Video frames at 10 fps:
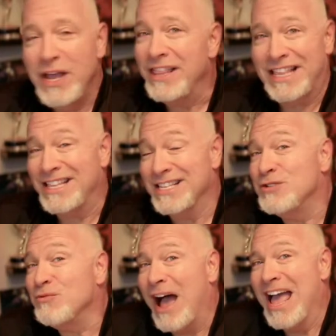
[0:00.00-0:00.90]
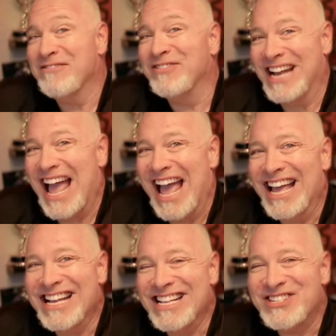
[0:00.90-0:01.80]
This is why every day
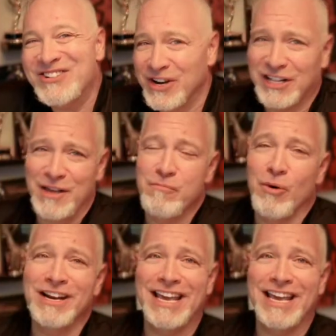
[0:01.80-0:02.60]
it's critically important